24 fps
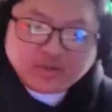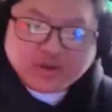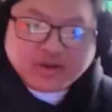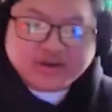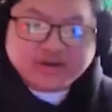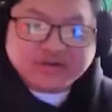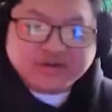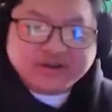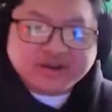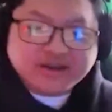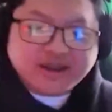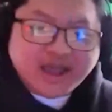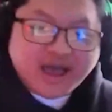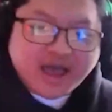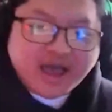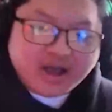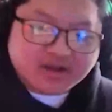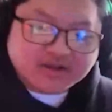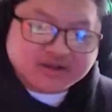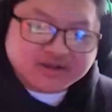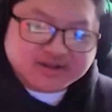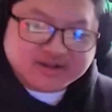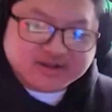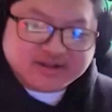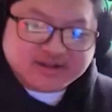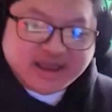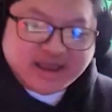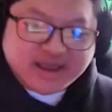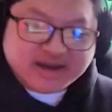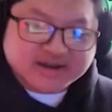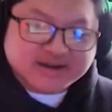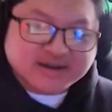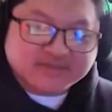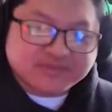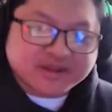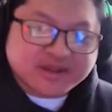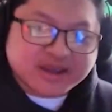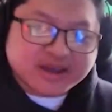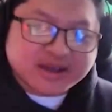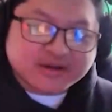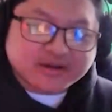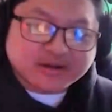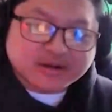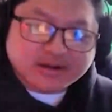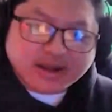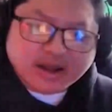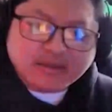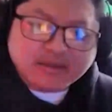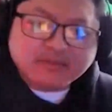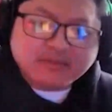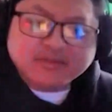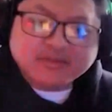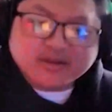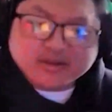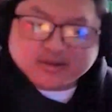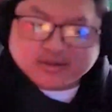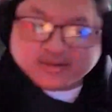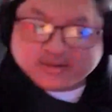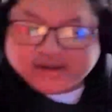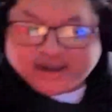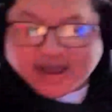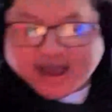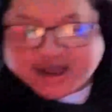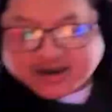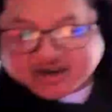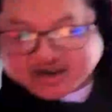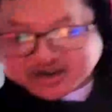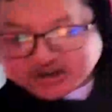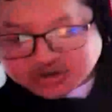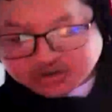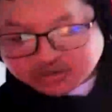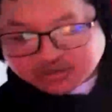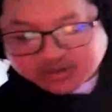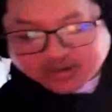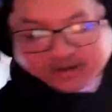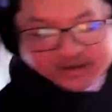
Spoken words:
wondering, how did that come together? How did you